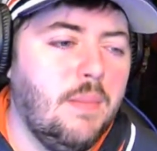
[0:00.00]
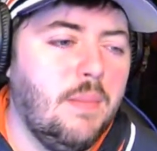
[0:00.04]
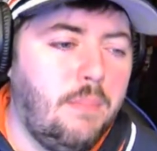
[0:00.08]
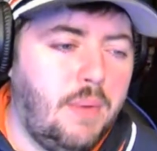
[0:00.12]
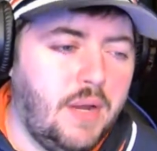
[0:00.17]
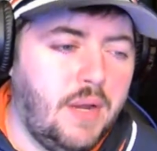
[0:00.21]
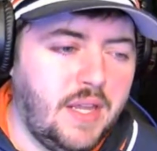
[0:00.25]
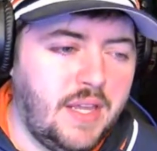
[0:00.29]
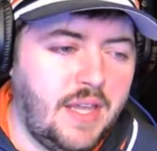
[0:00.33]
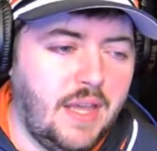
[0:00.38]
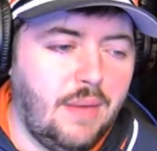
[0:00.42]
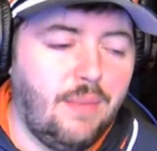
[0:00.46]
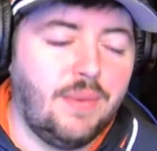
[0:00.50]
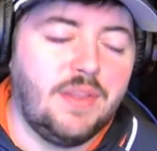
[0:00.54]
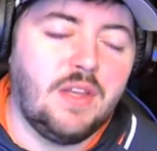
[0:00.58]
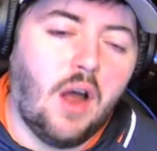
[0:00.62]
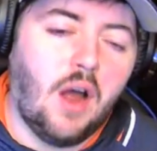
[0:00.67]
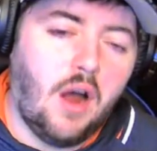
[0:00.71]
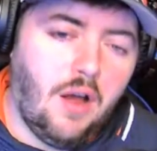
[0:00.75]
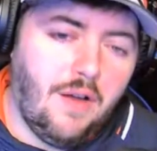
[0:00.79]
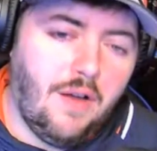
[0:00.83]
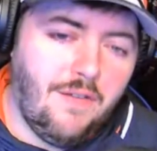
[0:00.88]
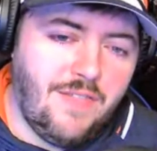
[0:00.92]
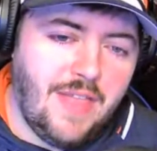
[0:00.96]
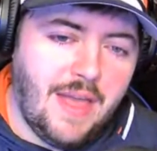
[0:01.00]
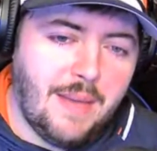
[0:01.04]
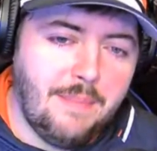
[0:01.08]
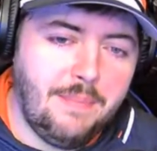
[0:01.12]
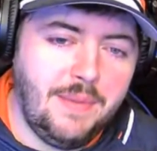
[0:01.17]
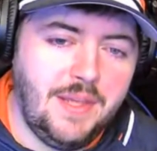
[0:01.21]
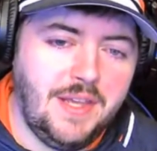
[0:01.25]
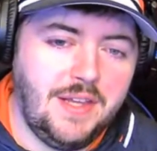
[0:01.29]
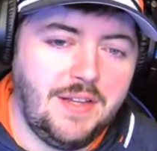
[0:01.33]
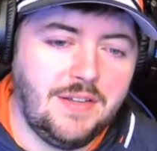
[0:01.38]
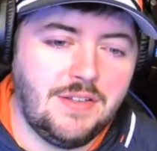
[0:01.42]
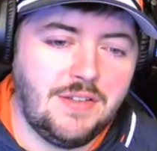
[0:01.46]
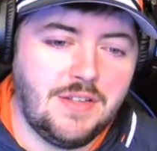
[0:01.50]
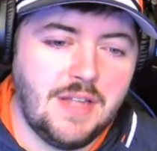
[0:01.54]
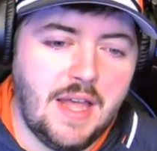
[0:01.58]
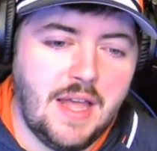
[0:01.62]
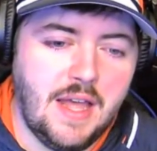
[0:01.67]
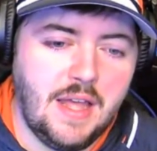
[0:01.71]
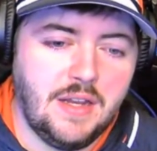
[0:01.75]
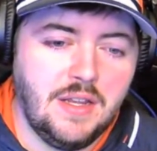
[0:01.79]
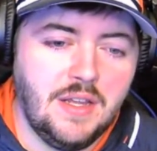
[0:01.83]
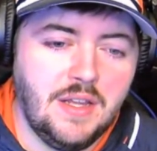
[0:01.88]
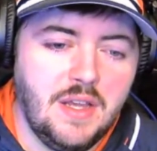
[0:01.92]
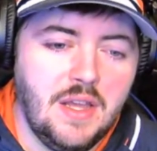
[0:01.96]
But again, with all of that being
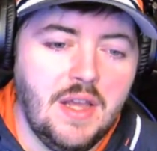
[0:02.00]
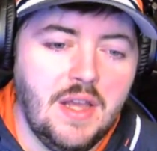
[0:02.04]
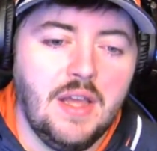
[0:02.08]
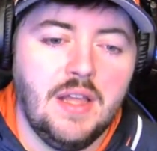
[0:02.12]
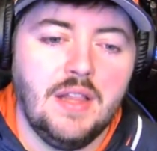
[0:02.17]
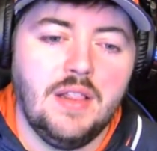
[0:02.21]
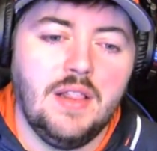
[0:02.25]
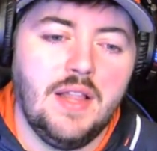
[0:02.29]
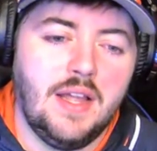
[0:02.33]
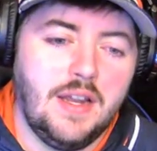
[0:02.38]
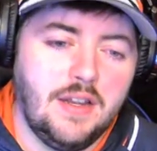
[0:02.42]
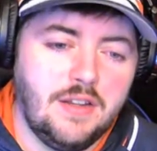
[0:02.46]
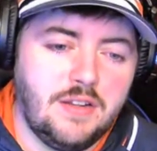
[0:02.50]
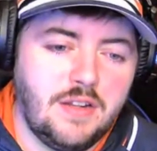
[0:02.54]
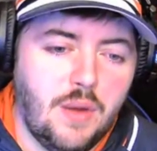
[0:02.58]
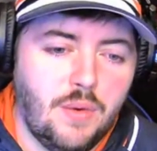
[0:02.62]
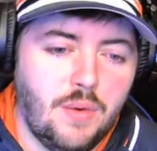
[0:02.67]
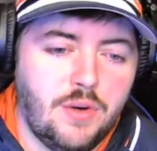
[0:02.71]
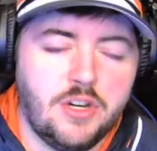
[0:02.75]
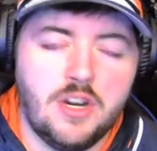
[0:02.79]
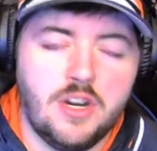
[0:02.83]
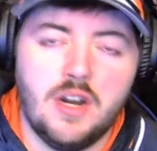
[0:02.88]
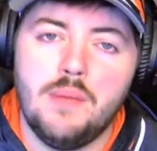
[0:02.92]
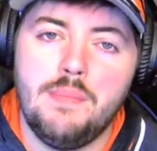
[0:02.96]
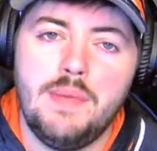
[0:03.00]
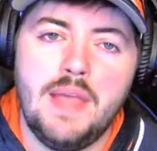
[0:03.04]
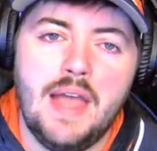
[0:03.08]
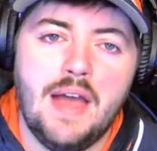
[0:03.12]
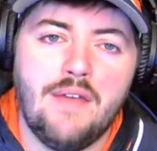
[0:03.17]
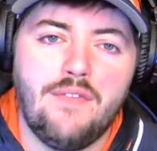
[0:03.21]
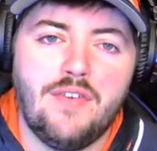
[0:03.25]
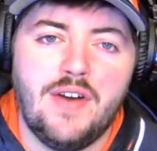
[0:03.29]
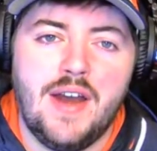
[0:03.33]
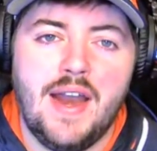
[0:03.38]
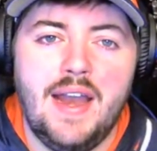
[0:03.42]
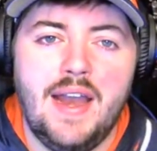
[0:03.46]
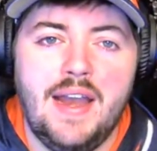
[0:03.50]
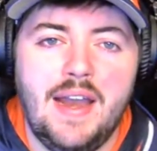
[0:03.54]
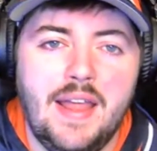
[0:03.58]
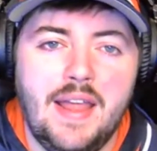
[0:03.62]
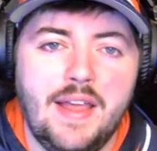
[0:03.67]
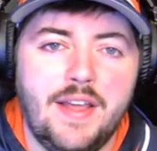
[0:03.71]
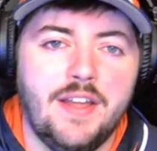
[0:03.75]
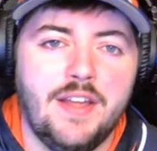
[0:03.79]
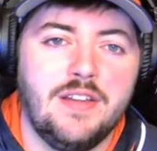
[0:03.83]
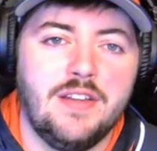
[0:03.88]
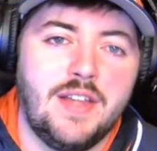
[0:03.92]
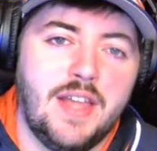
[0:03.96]
said, let us know where you're going to be at for A-Day,
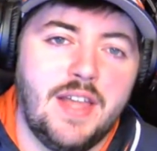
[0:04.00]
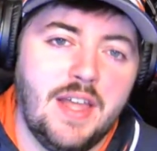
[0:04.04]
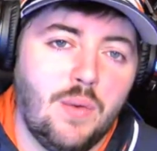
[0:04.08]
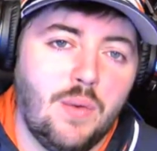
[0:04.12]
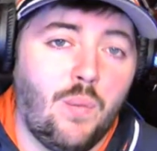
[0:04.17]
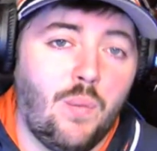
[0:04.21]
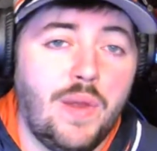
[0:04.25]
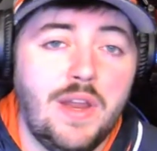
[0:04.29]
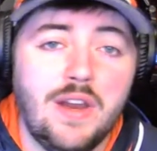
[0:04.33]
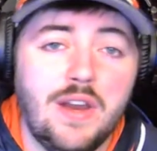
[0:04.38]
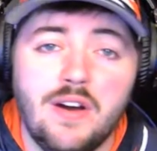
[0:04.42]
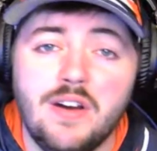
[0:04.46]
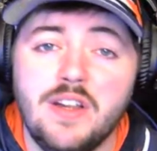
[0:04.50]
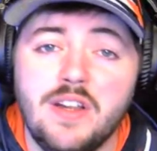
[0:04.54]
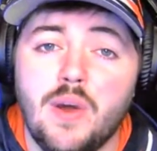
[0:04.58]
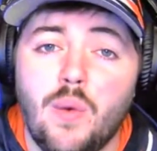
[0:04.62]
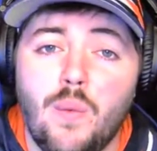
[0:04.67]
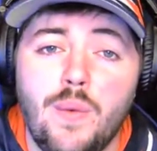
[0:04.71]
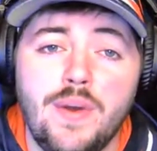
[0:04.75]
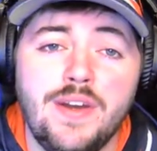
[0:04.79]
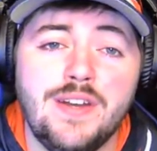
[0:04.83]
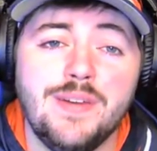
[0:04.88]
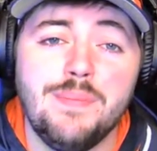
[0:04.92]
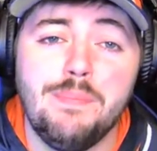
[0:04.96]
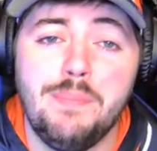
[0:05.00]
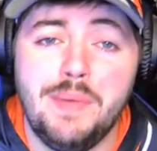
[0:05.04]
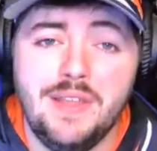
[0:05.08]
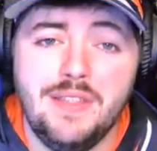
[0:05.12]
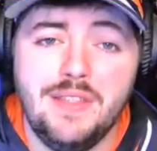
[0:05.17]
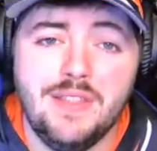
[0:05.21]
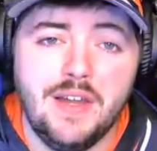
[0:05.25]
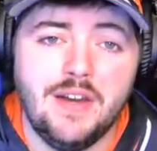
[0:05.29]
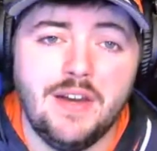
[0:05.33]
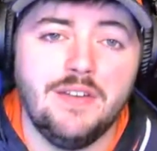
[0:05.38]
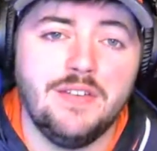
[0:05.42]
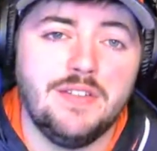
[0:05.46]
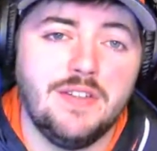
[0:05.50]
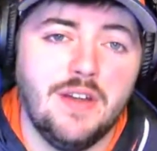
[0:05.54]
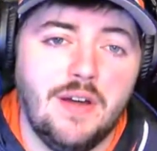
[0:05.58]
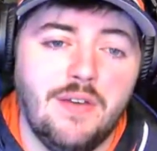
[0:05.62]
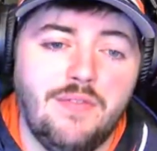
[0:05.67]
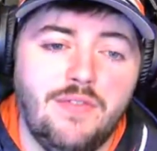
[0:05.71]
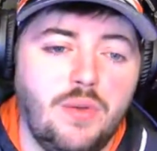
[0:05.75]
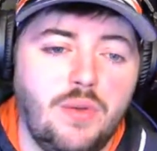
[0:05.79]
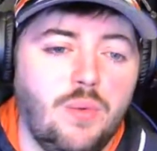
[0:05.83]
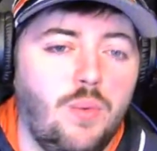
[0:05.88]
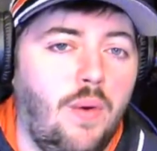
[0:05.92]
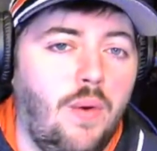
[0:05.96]
because again, we are going to be there. So
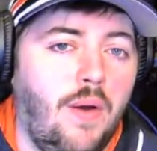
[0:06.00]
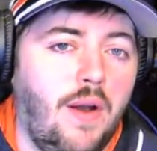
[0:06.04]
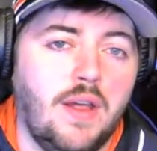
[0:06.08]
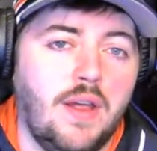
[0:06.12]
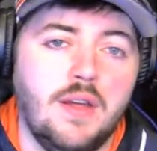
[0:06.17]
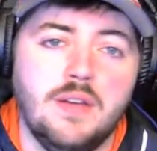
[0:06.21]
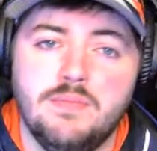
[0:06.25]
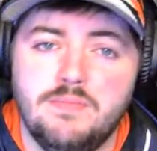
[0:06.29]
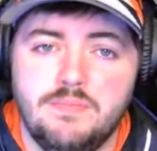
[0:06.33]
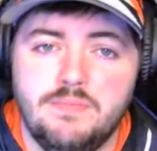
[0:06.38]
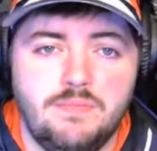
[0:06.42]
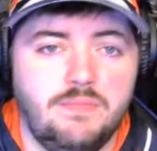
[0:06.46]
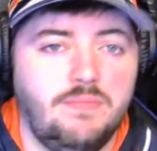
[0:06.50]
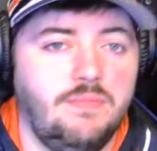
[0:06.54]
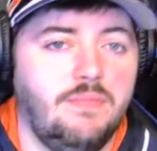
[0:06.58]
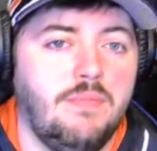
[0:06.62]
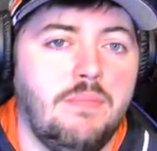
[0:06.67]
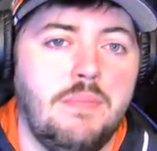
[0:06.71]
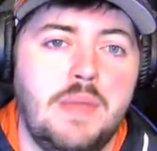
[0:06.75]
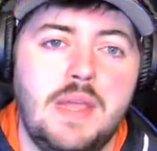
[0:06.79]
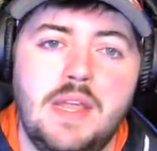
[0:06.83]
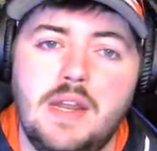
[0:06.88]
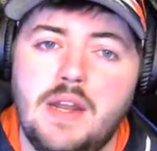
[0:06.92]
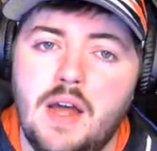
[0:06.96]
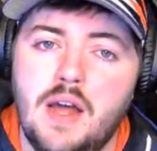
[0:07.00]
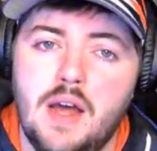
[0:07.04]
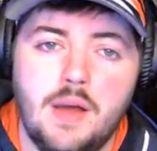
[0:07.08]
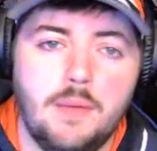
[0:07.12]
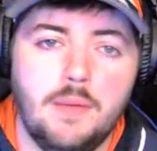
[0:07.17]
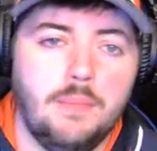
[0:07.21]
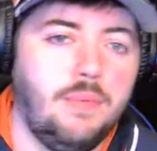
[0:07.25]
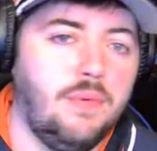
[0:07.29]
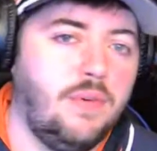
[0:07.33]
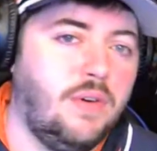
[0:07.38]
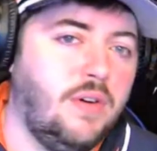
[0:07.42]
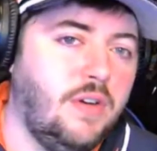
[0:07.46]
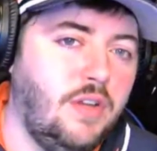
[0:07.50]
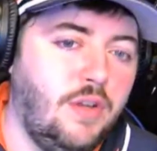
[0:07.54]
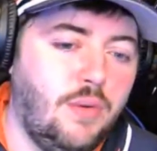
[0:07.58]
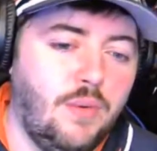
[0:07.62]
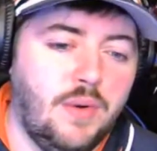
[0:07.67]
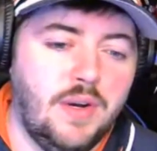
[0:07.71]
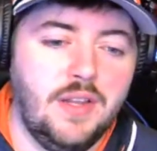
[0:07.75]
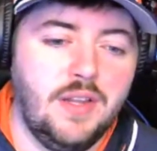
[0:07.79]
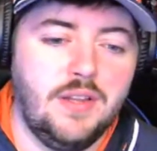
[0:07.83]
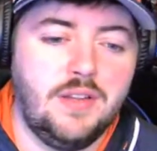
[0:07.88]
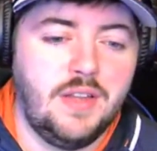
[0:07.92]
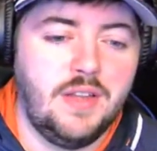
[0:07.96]
if you want to meet up or you
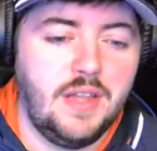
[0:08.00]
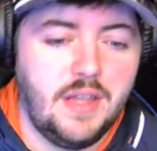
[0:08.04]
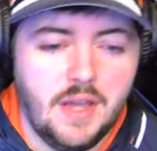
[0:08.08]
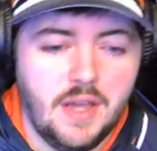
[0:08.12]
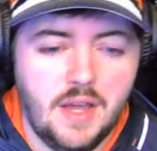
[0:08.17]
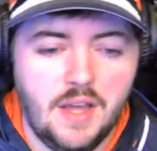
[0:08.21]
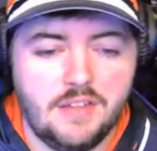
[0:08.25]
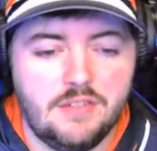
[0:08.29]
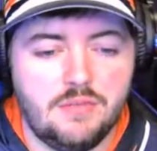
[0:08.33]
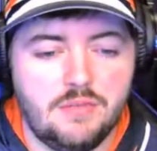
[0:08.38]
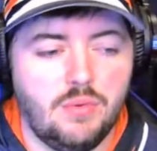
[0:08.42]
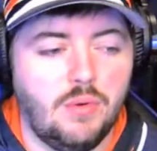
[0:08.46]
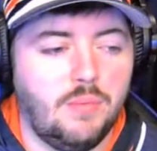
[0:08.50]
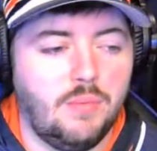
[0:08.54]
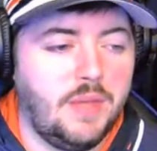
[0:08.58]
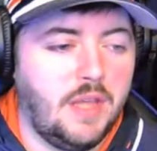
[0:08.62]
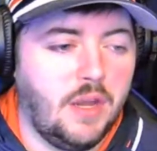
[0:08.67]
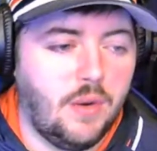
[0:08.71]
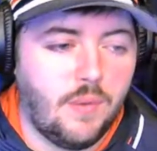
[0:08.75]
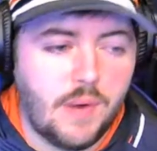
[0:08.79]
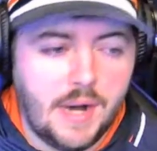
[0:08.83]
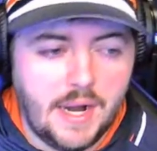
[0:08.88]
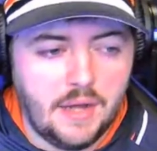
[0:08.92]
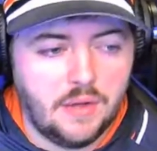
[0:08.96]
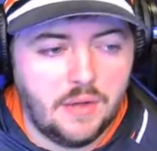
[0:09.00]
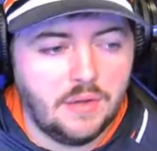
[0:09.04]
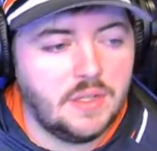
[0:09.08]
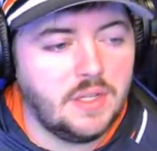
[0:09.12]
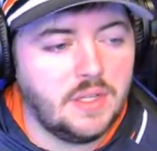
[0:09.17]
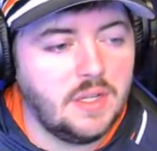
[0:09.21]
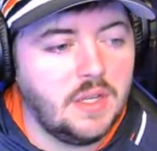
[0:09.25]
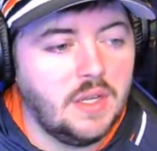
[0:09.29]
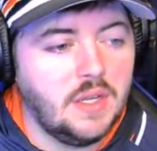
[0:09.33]
want to see us, we'll be around